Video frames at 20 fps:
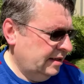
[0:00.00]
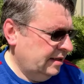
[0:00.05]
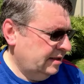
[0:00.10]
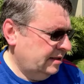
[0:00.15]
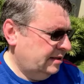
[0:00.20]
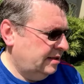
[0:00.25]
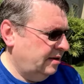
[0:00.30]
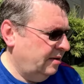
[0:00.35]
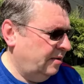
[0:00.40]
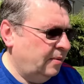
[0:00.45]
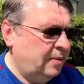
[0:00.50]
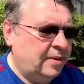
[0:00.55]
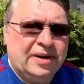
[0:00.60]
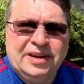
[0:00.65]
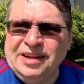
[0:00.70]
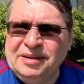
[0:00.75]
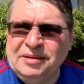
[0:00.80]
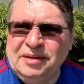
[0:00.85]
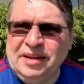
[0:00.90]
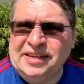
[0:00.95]
So
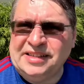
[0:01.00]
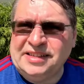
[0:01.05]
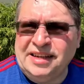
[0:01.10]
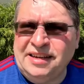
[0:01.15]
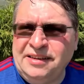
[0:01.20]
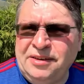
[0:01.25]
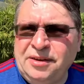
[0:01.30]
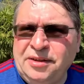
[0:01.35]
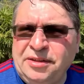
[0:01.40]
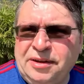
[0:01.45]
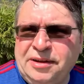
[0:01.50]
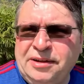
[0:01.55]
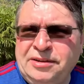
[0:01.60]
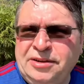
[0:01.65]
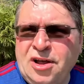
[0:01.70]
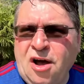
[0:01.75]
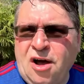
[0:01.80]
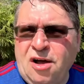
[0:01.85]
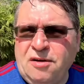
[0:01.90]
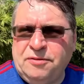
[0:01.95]
it's another
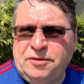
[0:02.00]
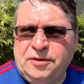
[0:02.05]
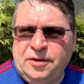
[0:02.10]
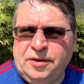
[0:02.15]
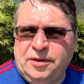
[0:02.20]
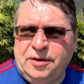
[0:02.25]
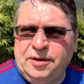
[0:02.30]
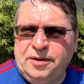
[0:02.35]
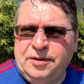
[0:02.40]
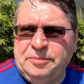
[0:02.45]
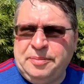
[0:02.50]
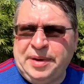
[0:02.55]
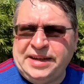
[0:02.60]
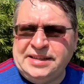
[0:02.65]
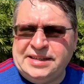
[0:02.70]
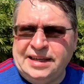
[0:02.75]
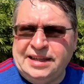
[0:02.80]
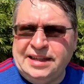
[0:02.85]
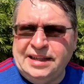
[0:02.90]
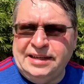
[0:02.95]
knot for
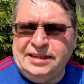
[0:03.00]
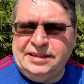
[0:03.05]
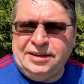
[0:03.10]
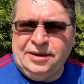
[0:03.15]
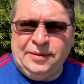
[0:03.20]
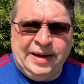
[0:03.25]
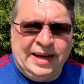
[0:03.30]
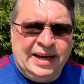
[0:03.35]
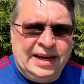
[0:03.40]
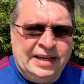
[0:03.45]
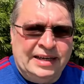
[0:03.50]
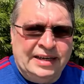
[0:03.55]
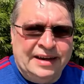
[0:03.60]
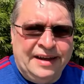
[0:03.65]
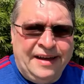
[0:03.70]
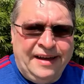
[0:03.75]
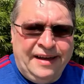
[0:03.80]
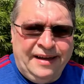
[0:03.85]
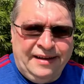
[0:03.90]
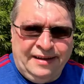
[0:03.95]
basically doing,
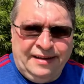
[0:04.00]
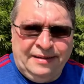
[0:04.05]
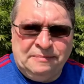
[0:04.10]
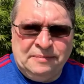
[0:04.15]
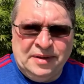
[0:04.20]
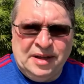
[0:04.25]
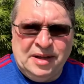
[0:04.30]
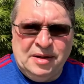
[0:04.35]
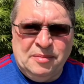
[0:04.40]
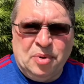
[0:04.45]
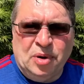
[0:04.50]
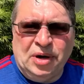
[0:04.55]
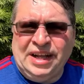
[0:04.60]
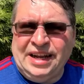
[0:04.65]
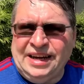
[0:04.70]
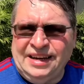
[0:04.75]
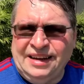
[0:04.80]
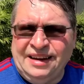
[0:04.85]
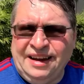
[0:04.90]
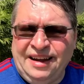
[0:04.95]
uh,
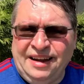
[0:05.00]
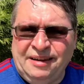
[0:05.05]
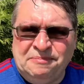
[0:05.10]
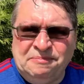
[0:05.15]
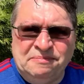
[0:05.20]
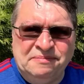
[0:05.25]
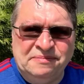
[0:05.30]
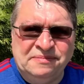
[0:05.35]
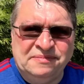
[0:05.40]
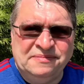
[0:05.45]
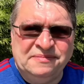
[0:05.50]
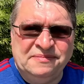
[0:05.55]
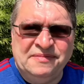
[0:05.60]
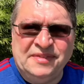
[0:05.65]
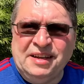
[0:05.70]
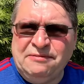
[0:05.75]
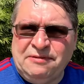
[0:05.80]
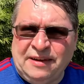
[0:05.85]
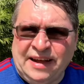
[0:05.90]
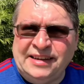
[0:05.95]
putting um,
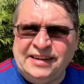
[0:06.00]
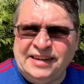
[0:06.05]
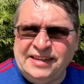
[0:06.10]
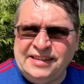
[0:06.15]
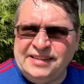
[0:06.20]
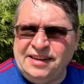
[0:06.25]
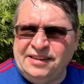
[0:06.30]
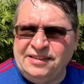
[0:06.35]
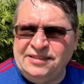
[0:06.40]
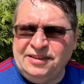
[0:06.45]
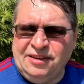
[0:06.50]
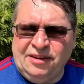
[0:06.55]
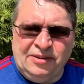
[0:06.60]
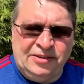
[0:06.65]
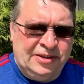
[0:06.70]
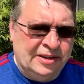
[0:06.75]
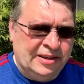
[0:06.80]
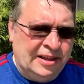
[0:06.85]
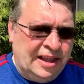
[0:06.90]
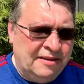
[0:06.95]
fenders on,
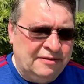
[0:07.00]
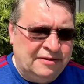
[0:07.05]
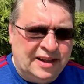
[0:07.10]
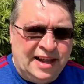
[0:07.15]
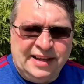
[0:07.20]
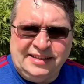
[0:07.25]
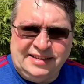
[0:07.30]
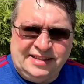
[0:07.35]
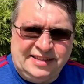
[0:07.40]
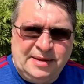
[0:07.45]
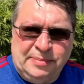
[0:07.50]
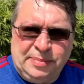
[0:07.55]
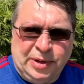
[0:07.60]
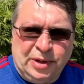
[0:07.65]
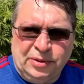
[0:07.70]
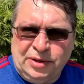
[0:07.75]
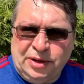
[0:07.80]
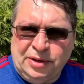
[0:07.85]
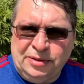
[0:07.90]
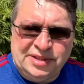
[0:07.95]
on your lifelines,
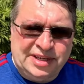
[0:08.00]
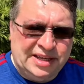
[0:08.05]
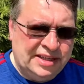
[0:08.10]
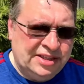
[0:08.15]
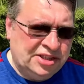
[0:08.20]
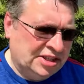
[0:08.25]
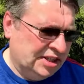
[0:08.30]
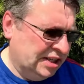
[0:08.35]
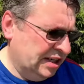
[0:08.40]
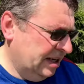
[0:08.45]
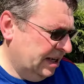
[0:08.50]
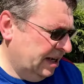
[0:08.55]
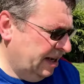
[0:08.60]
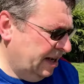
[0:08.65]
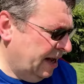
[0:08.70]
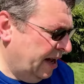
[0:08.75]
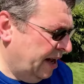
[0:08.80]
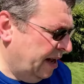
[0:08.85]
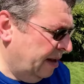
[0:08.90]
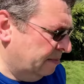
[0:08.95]
typical usage.
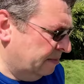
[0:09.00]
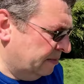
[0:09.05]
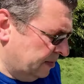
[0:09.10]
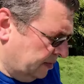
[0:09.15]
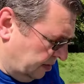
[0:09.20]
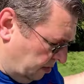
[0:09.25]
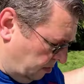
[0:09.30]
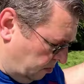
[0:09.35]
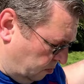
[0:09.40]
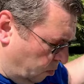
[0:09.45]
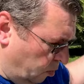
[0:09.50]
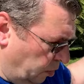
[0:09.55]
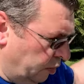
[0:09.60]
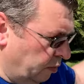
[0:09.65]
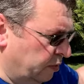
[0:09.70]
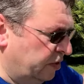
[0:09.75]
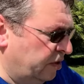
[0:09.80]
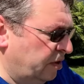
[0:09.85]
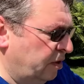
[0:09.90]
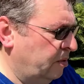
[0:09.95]
Um, and what you
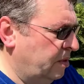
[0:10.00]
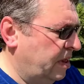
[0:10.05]
would do